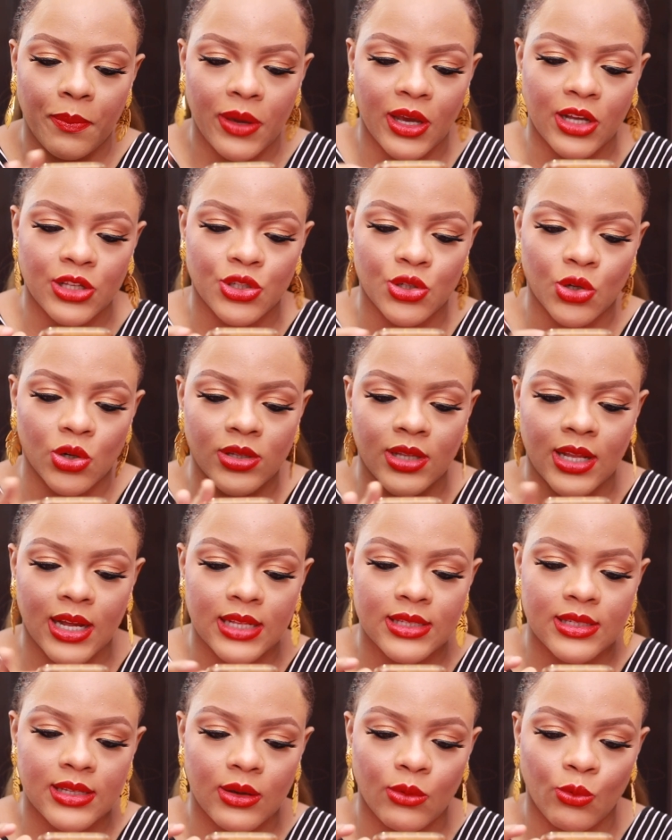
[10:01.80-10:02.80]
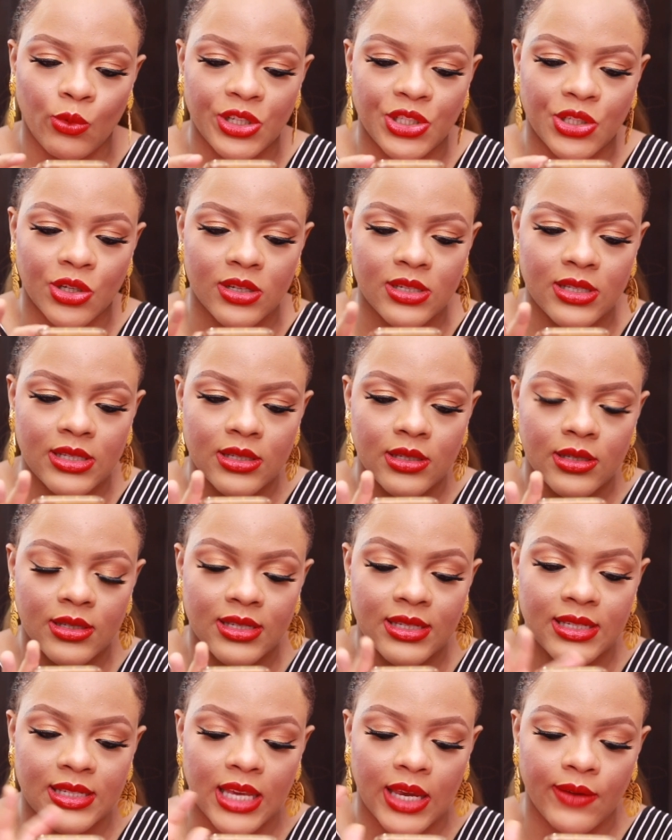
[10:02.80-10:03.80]
picture that we just
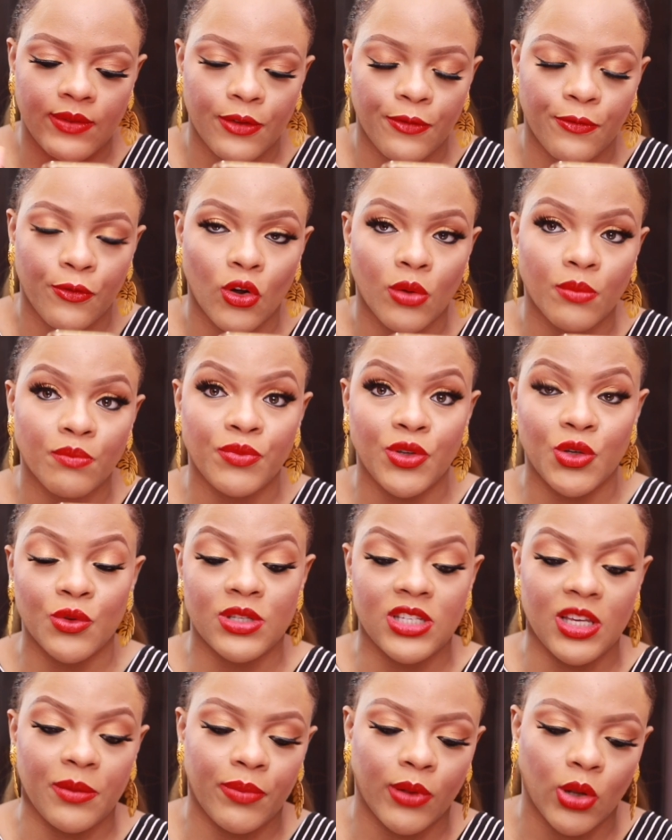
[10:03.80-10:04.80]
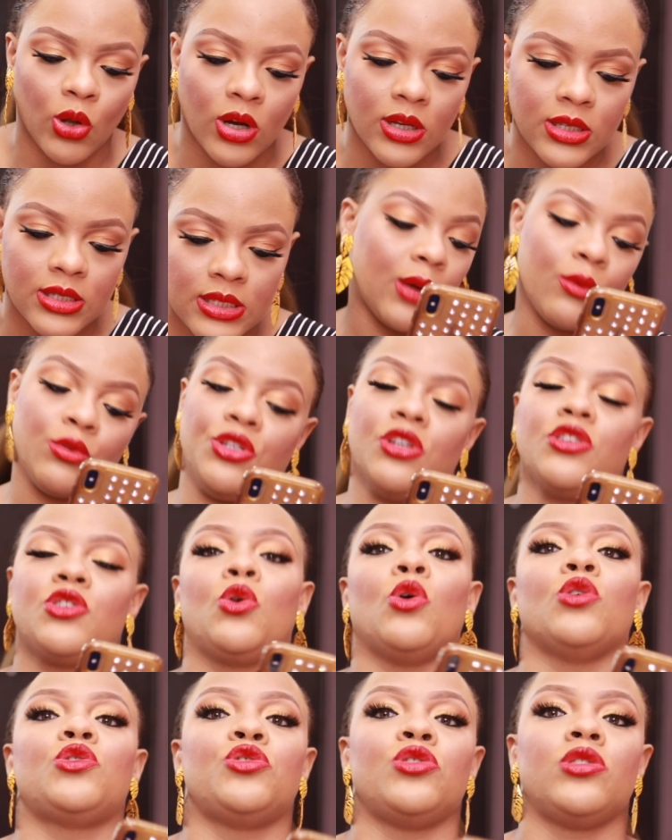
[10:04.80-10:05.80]
saved from Beauty Plus. I will just
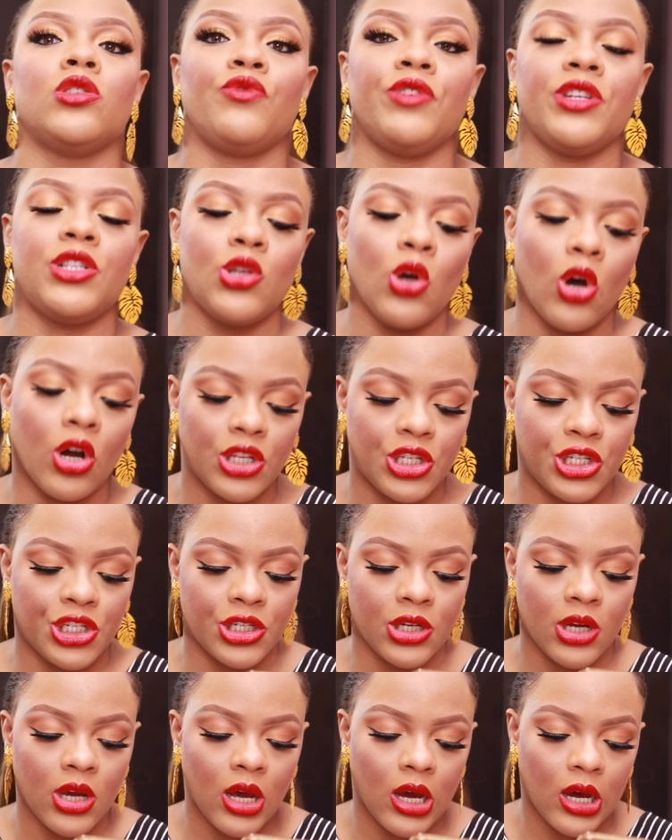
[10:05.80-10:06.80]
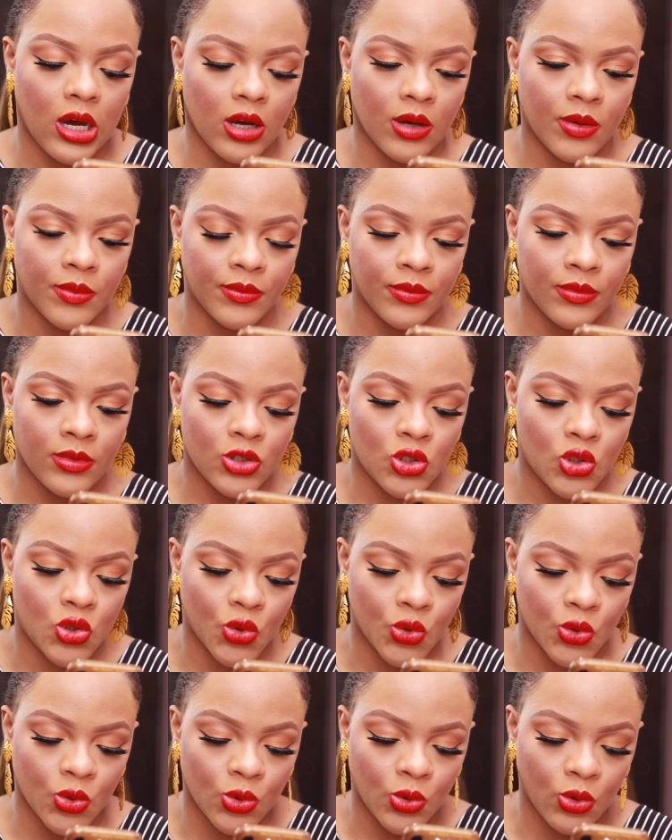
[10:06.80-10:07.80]
go to the retouch
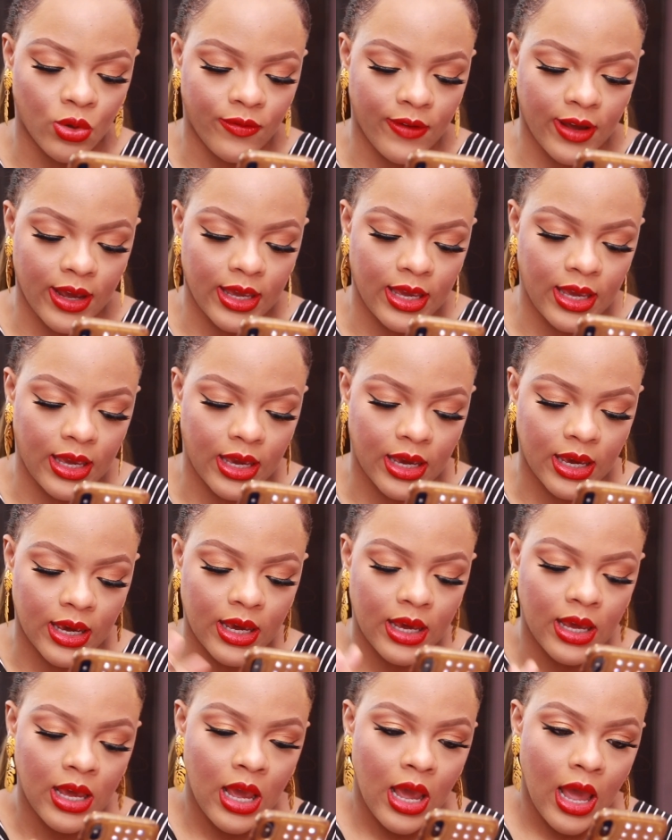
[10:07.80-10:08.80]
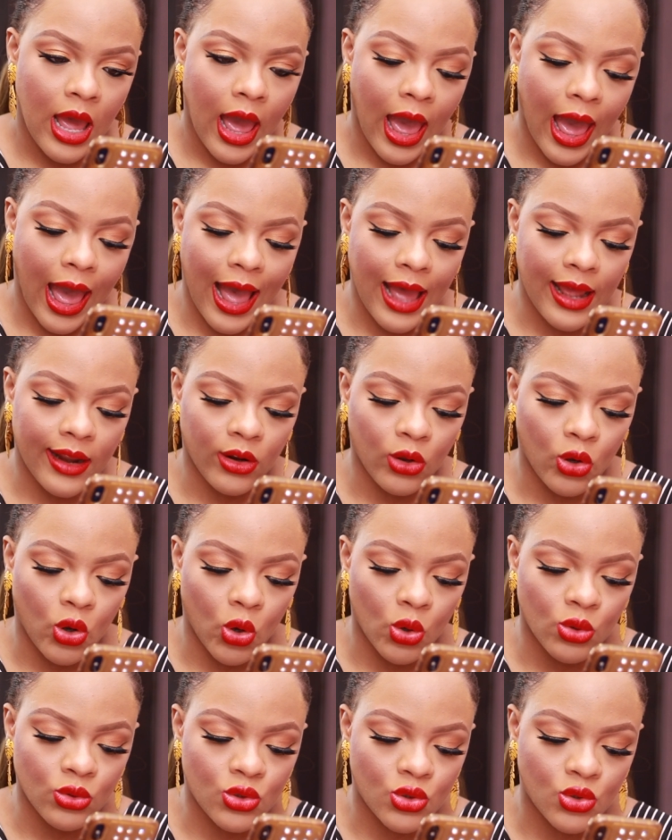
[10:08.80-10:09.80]
tool over here and
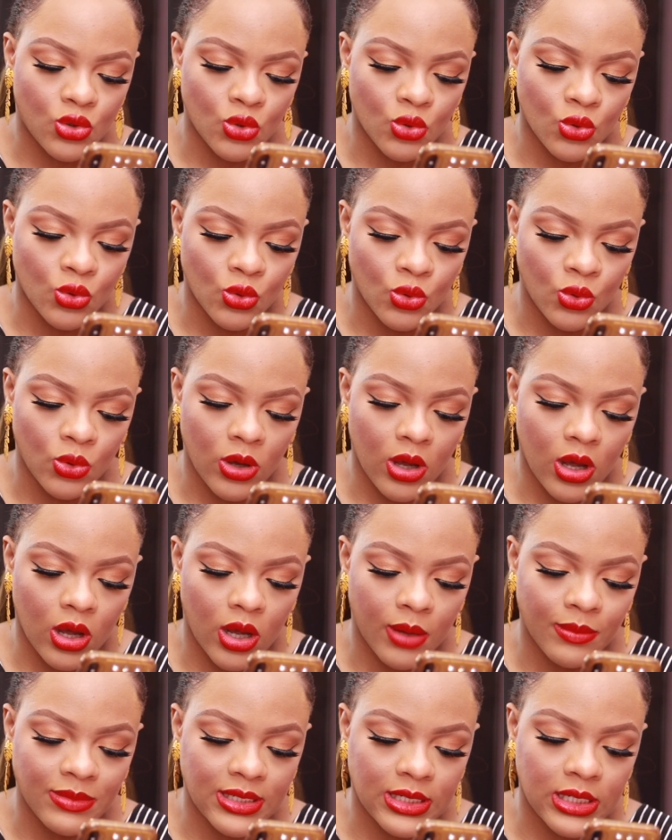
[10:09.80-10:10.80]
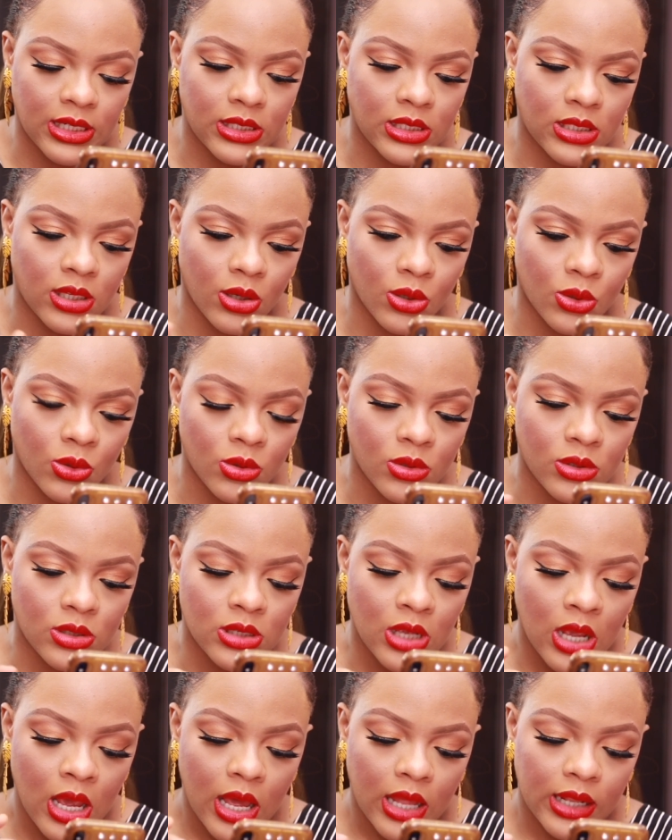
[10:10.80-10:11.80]
go to
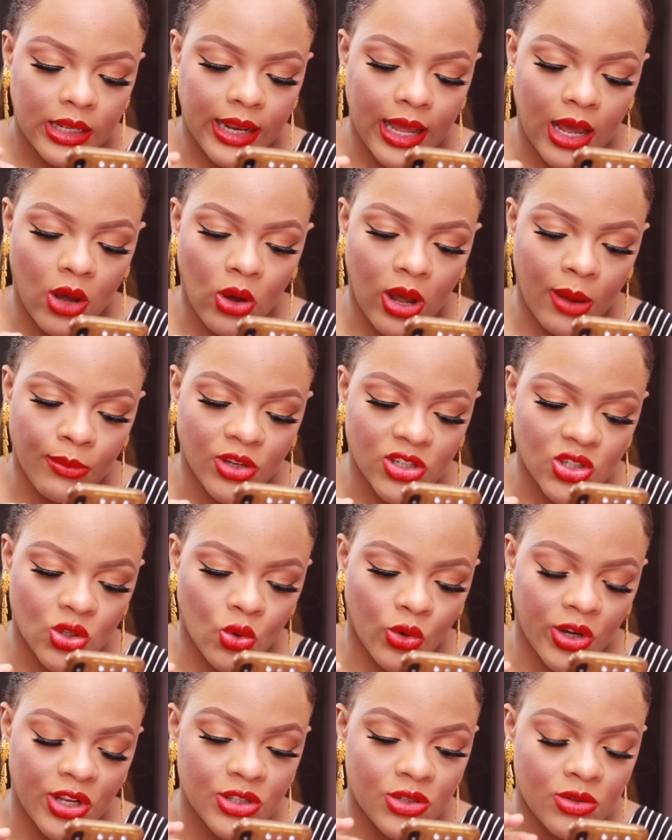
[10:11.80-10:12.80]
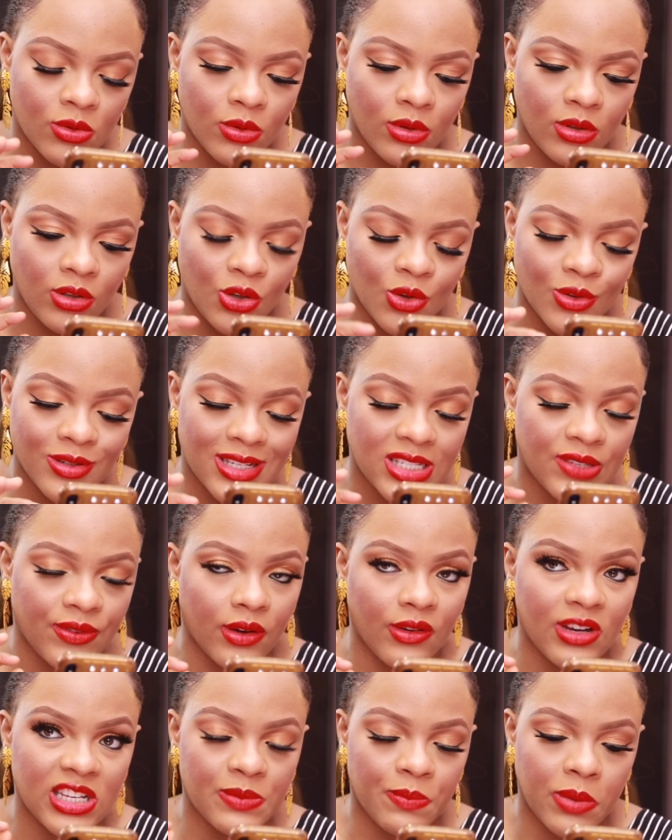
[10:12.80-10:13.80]
details. Now I'm just going to use this
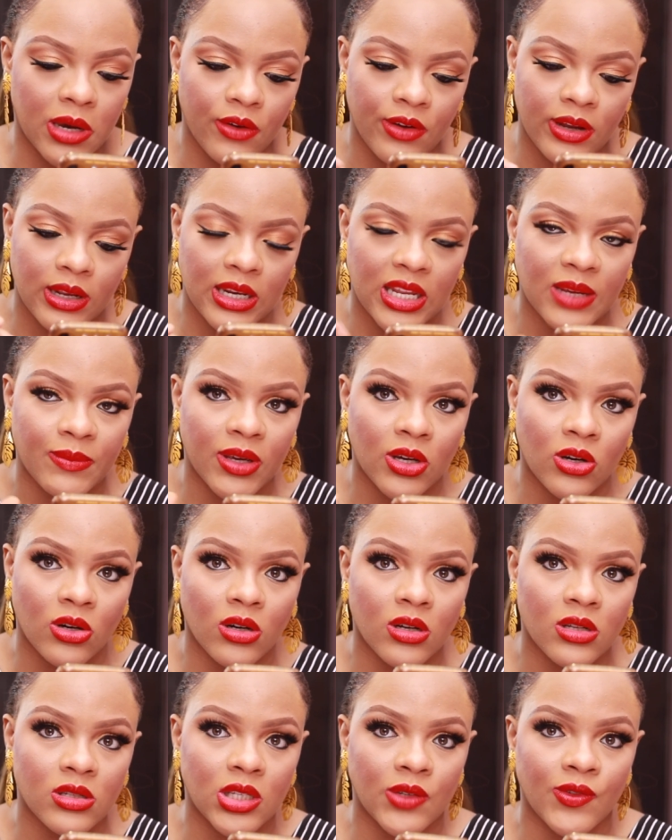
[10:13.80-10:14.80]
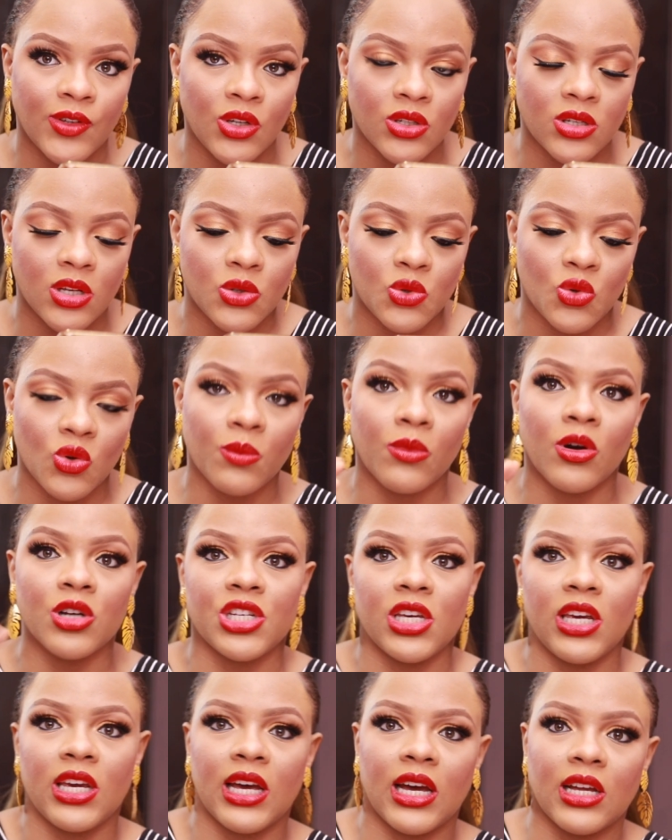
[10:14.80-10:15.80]
very sparingly, because if you use it too
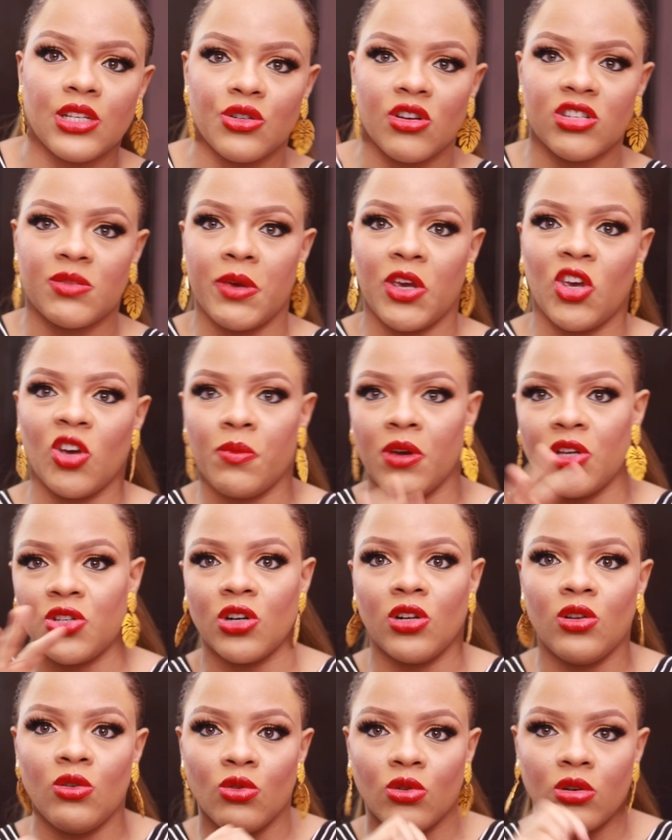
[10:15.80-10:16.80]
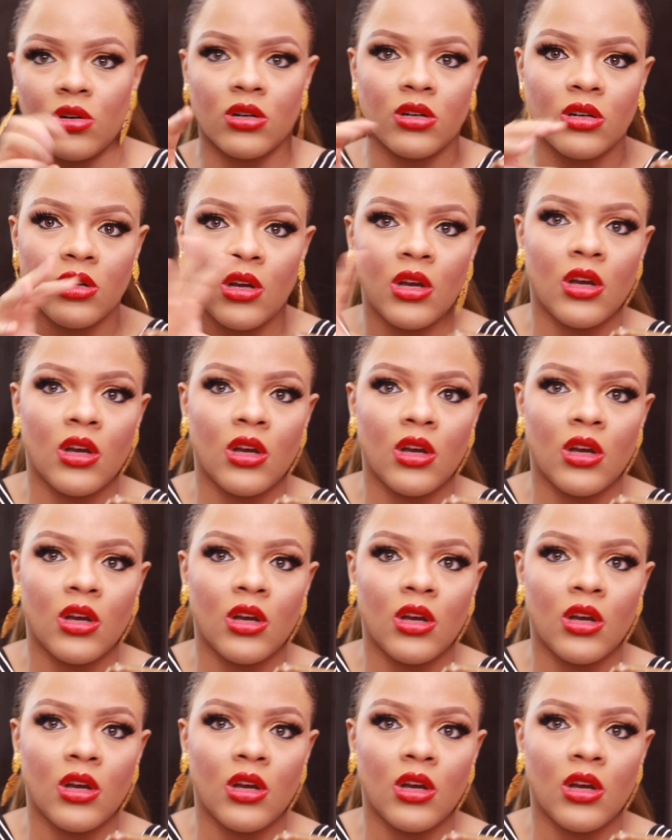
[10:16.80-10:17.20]
much it can just make your picture look